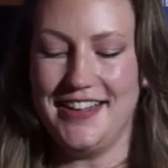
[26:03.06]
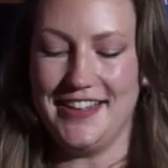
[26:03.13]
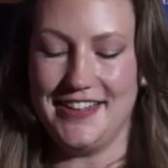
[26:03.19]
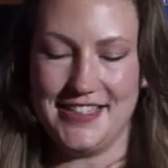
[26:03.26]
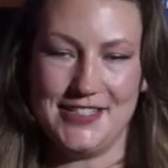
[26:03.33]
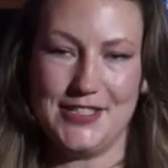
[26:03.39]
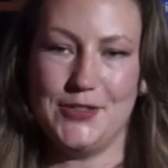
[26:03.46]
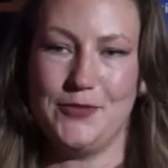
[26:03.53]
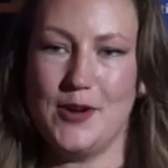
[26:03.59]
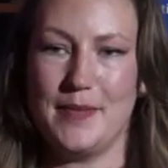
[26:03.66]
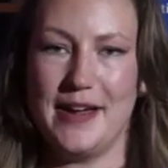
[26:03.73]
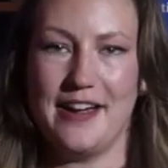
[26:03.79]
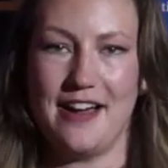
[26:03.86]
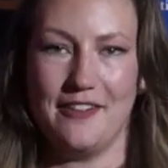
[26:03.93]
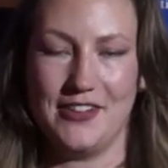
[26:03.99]
This is from
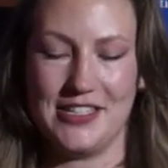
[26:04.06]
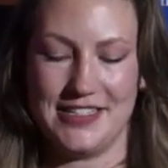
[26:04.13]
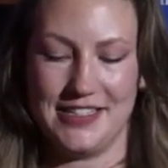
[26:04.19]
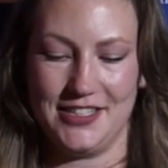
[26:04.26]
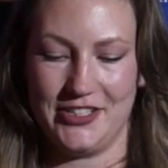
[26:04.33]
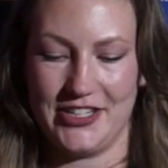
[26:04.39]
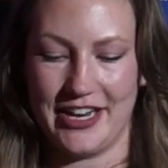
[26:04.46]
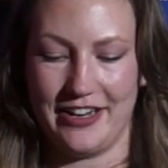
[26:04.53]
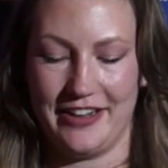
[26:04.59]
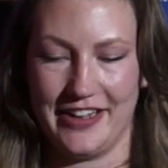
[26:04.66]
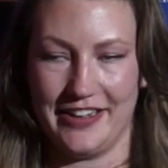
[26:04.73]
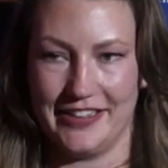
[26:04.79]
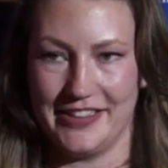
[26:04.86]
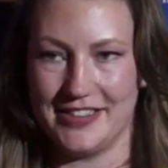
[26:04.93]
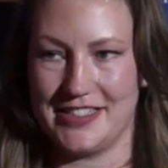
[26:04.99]
my office at the Channel
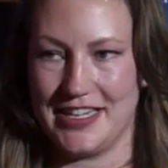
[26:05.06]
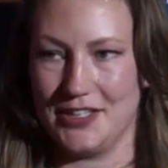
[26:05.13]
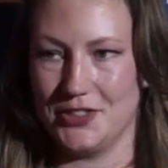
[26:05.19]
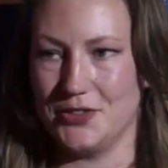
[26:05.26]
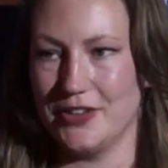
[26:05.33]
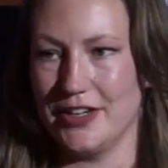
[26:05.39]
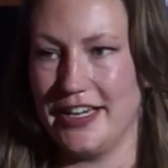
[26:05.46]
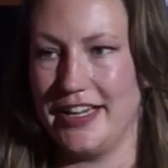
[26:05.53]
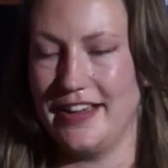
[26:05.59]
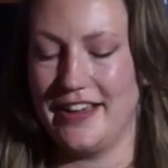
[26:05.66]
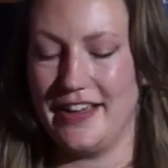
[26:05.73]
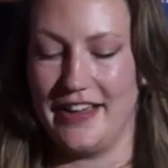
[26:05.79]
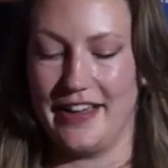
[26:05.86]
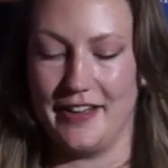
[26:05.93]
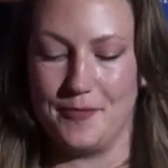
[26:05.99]
Island Sanctuary
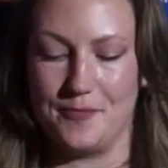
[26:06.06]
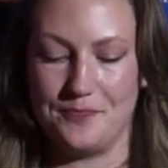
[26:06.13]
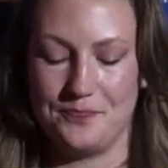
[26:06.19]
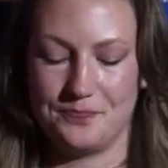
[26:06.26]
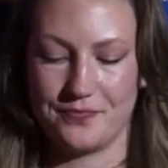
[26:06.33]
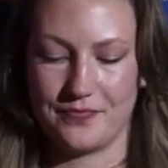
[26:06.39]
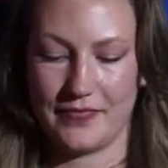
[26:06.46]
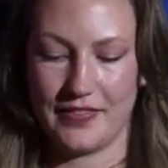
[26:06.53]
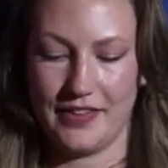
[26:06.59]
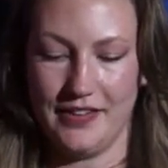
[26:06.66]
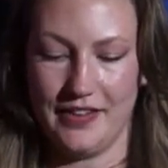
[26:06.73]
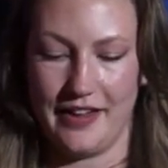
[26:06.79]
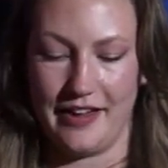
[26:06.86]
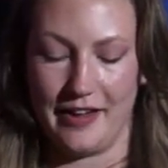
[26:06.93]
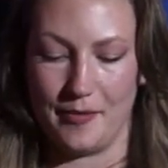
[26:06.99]

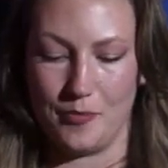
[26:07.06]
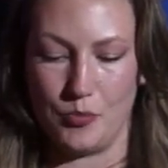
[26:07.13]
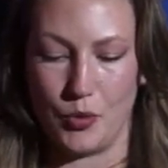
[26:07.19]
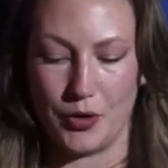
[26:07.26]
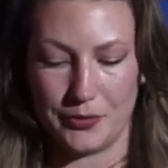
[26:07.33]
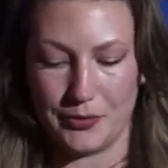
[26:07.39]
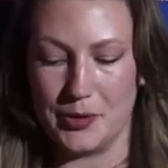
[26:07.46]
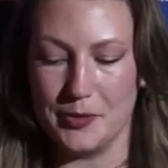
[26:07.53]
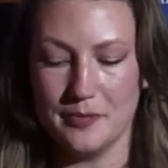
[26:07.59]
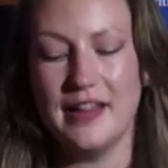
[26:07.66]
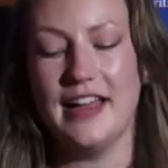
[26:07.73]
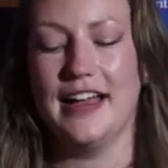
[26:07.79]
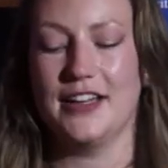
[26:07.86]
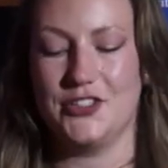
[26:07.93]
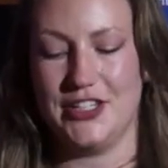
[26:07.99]
boardroom,
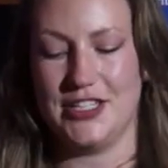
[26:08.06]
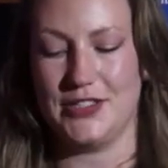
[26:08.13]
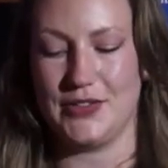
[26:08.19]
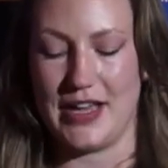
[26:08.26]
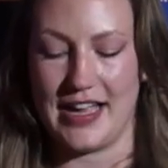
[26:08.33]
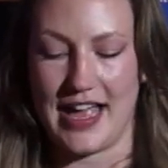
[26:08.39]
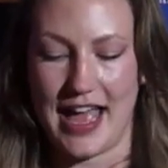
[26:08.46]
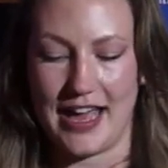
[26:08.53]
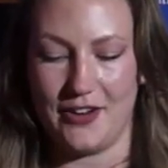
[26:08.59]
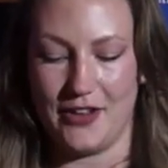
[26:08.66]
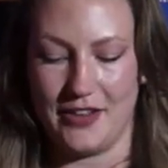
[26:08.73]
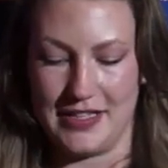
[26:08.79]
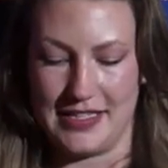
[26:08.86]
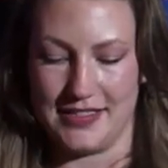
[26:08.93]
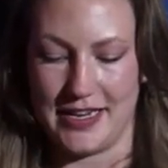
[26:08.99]
actually. So I had
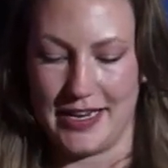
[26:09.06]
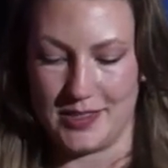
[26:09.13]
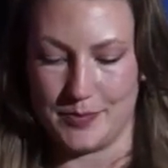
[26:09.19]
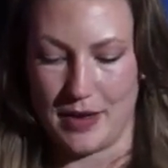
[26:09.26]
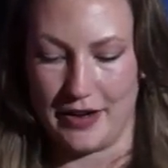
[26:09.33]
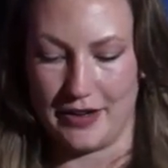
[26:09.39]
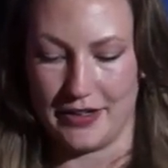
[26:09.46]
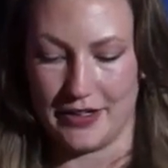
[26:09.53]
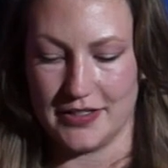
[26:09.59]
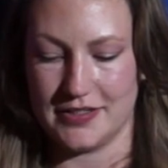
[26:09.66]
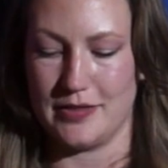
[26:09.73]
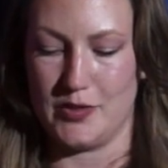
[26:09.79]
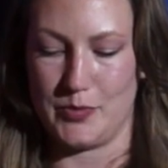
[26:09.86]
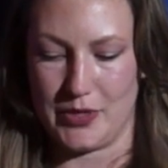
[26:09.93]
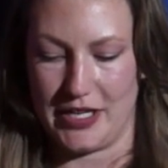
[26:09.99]
all these nice monitors.
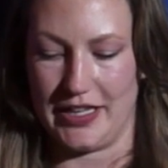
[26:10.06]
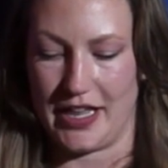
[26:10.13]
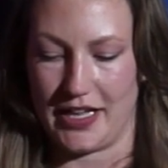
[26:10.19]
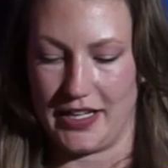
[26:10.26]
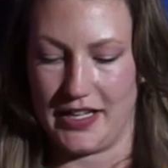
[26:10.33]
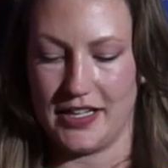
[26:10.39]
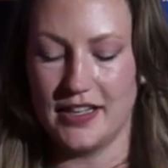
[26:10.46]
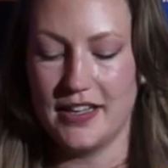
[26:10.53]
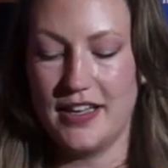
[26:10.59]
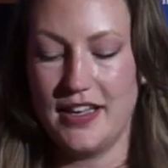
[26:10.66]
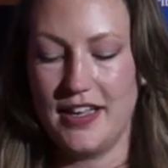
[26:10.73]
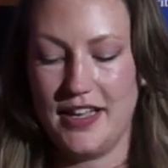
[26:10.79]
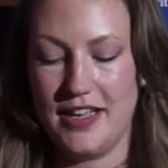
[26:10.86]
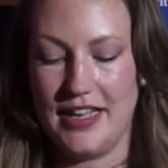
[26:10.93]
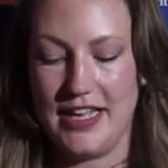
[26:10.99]
I was pretty lucky.
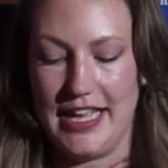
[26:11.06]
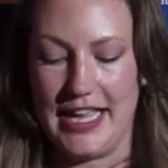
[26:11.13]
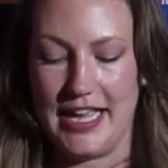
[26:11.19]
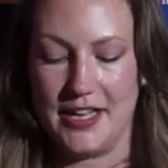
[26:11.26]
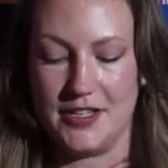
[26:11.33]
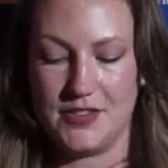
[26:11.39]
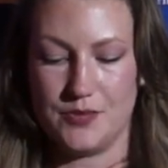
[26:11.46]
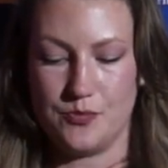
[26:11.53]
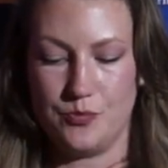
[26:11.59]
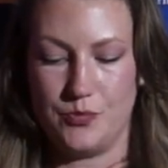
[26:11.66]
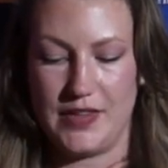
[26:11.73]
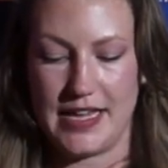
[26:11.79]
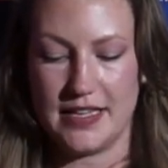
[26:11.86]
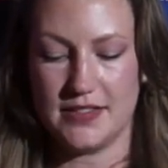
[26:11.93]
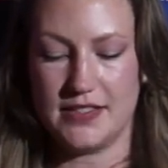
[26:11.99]
And
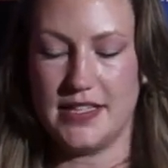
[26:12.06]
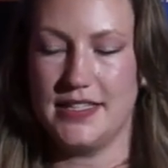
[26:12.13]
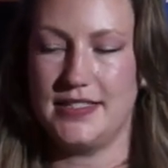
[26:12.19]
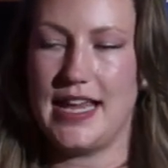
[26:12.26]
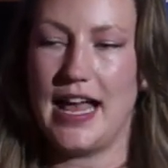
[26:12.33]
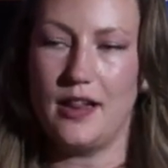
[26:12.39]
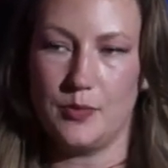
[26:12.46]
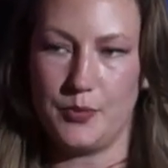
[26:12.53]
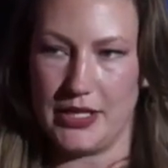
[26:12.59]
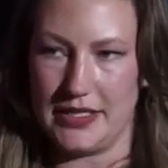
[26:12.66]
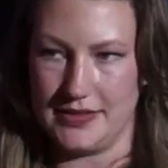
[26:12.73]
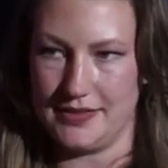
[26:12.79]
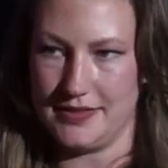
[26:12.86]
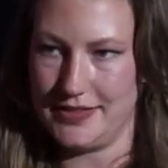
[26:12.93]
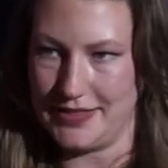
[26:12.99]
thanks to the
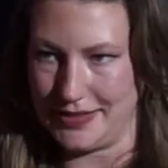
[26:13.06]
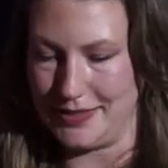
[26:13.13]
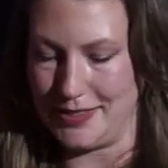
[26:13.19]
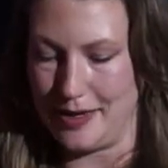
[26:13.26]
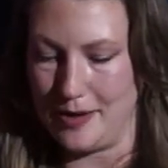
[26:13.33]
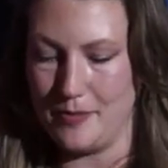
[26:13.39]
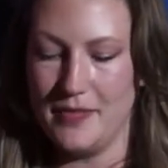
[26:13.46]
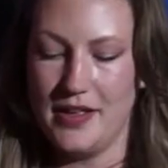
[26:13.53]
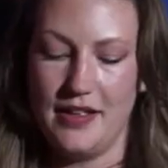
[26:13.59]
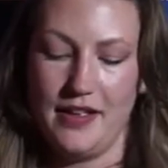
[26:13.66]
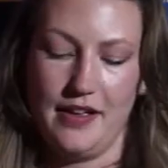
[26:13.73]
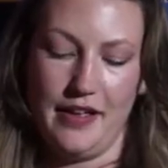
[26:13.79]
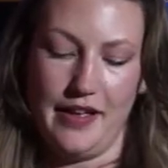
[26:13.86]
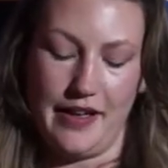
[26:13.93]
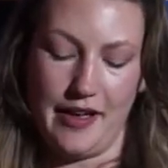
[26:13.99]
telepresence system
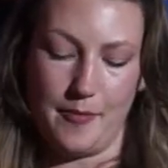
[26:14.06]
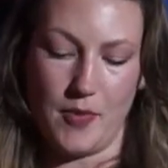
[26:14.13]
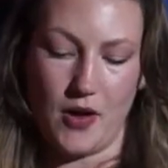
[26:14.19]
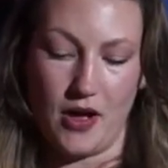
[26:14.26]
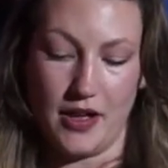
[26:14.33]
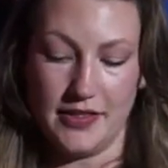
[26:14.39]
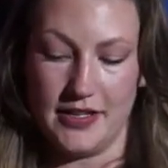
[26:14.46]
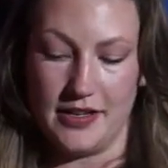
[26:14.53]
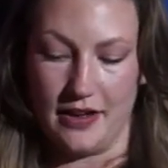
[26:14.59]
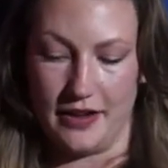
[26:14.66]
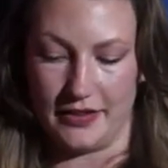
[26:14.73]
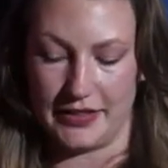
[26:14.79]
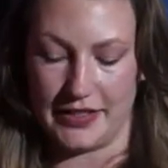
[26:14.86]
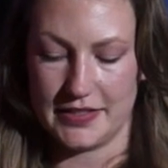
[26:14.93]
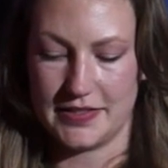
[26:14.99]
on the
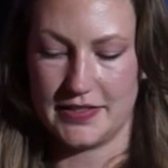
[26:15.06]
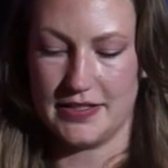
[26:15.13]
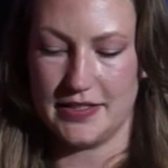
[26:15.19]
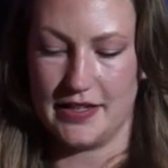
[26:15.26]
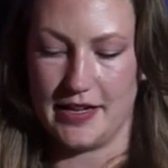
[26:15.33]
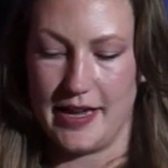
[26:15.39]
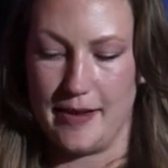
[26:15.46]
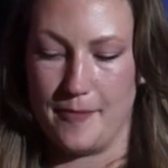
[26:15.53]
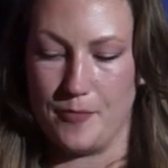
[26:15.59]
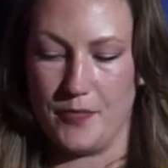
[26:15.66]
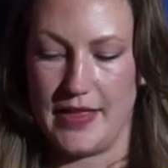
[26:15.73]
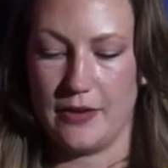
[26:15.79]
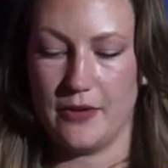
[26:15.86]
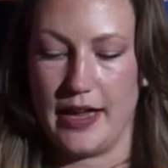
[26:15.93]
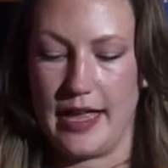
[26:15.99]
Nautilus,
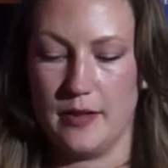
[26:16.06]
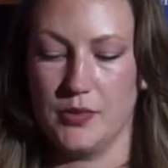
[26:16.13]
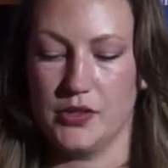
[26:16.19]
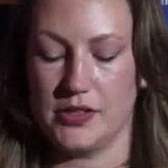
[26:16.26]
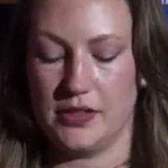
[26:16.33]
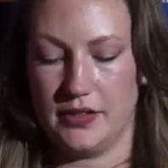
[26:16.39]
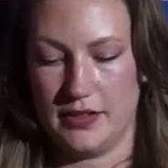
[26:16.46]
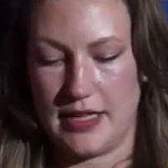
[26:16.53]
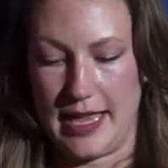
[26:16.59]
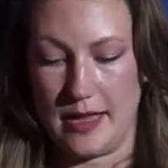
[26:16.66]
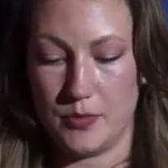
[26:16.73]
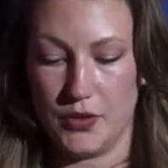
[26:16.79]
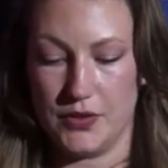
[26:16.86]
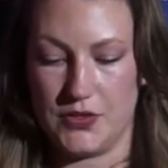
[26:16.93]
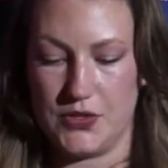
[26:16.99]
they were
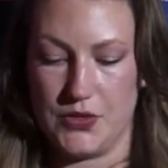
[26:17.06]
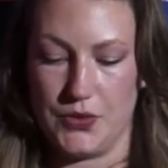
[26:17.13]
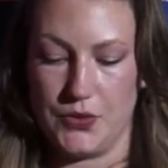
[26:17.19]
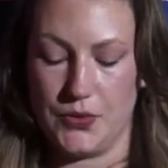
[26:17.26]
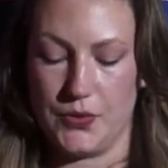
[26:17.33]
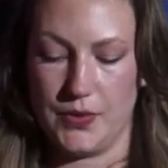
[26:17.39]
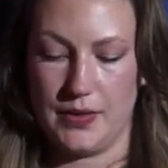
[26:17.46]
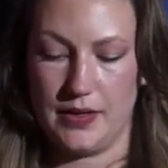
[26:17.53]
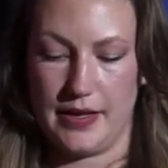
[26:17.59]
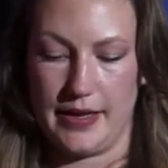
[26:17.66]
able to